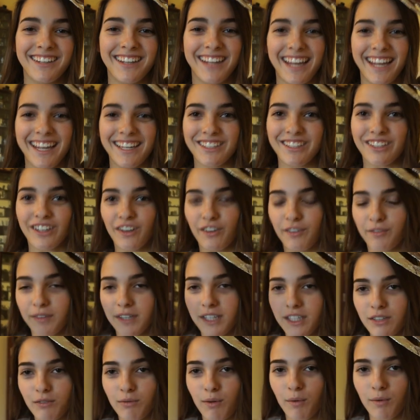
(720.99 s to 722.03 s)
okay, so
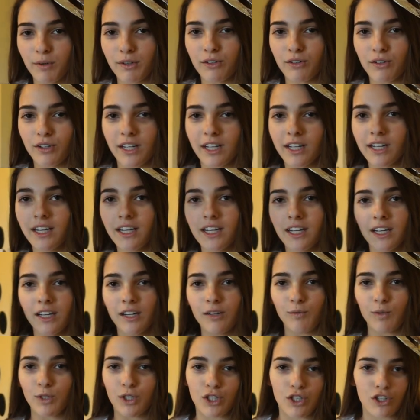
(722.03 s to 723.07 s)
this is what we're doing.
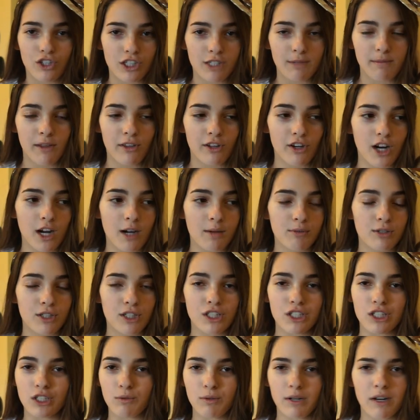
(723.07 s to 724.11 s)
We showed you some other
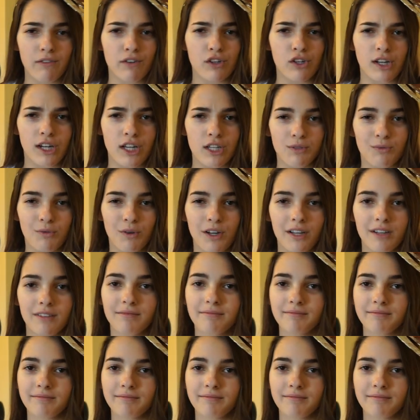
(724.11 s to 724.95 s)
options. Do whatever you guys want.